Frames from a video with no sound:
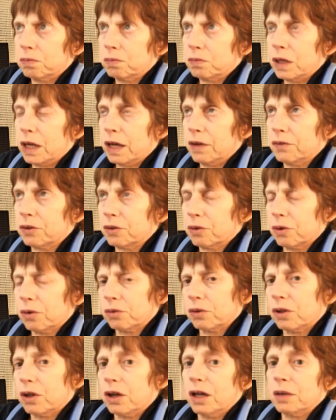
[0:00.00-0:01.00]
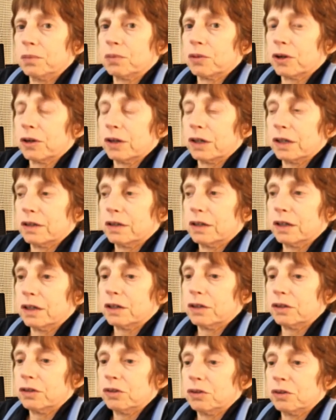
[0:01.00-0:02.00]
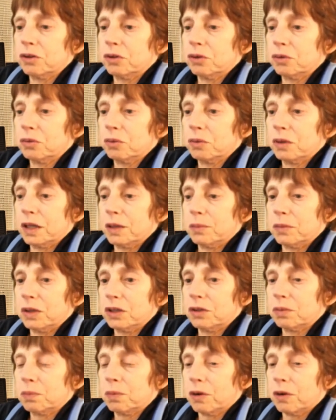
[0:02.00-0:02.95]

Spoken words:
have your own libraries here to do image